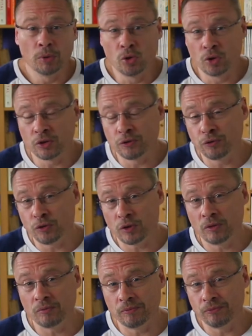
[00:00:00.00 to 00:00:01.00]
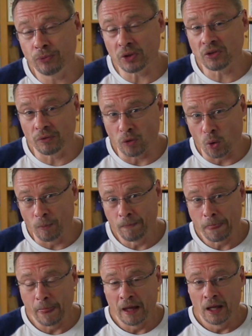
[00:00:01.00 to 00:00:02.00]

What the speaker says: because first of all,